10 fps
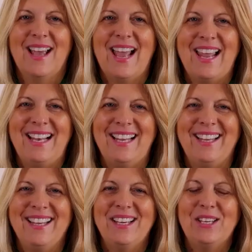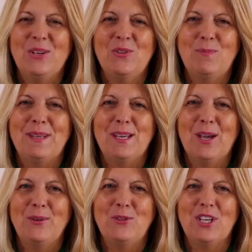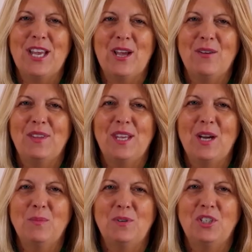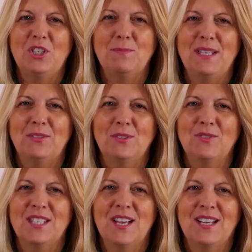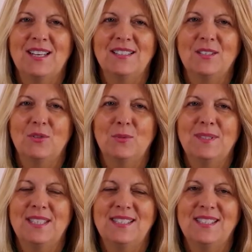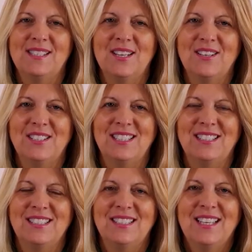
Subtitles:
Hayley, you have been co-chair of the Young British Metals Recyclers Group since it started.